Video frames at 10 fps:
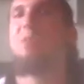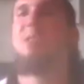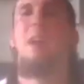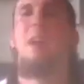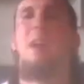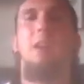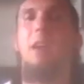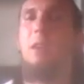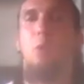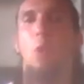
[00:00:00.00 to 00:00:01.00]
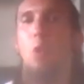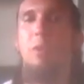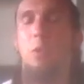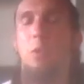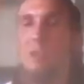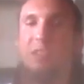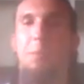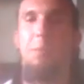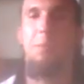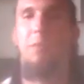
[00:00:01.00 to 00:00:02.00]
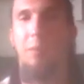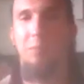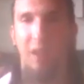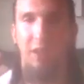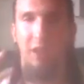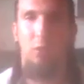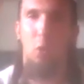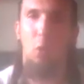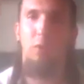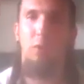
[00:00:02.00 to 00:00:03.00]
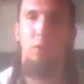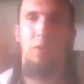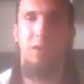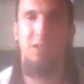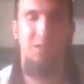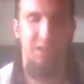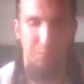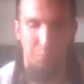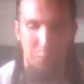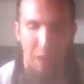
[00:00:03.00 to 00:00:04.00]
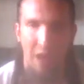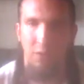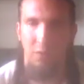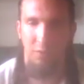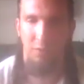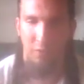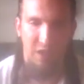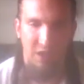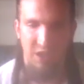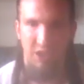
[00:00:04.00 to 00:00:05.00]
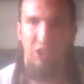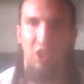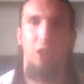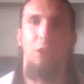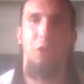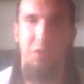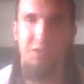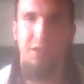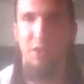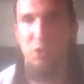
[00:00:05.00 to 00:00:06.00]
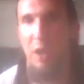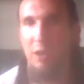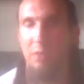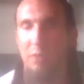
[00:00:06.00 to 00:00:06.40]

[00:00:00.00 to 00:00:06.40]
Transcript: dedicated to Odin, or at least some of them dedicated to Odin, this, this band of killers that try to convince